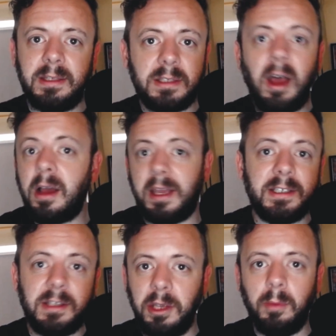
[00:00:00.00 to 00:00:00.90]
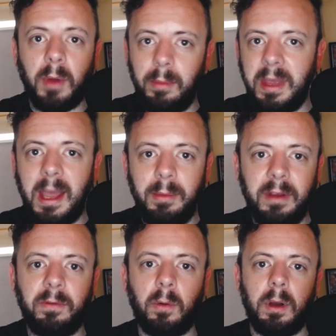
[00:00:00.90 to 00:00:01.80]
targets that you might be aiming
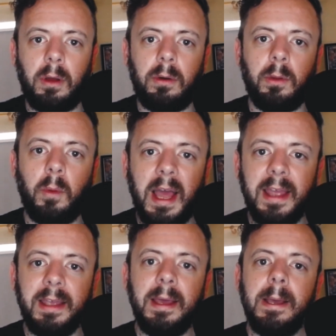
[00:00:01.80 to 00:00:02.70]
for along the way.